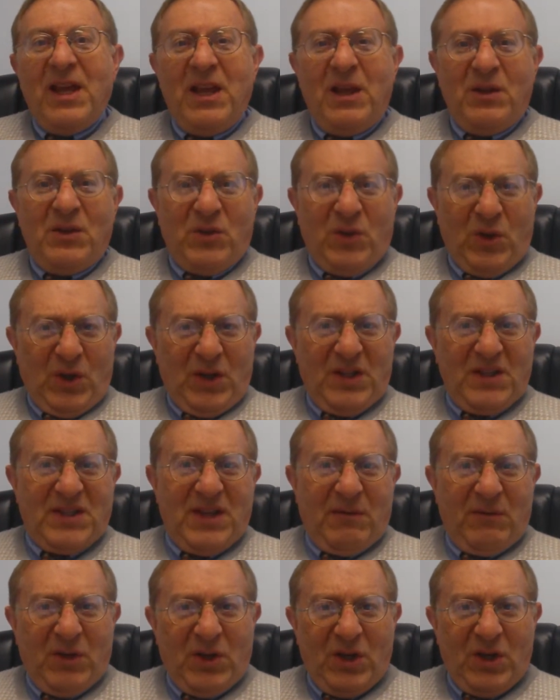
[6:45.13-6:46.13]
He's
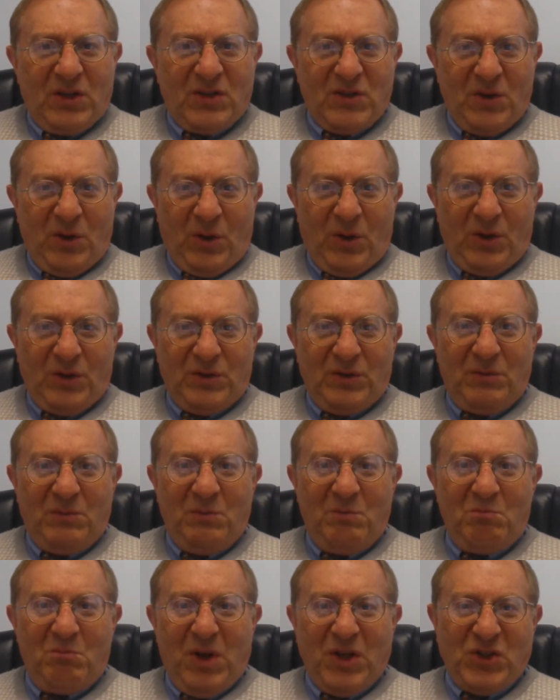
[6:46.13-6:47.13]
37 years
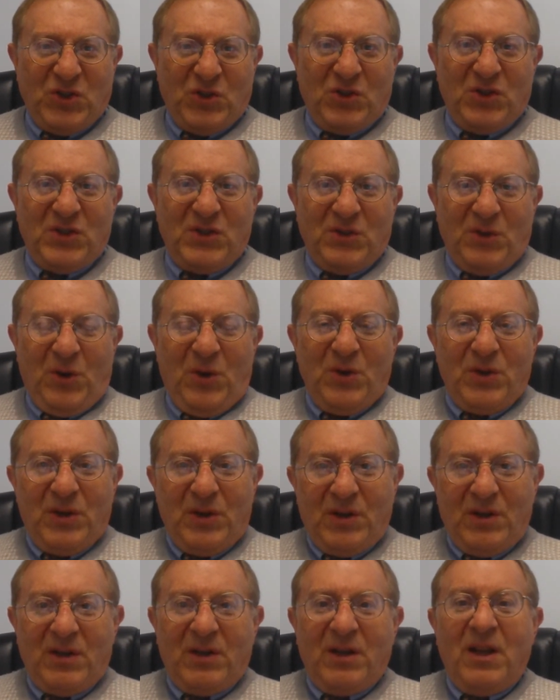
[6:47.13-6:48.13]
old, much
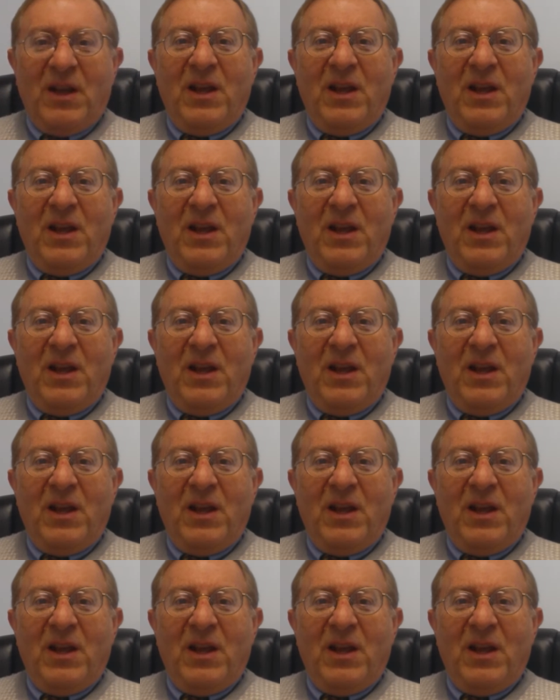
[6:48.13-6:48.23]
stronger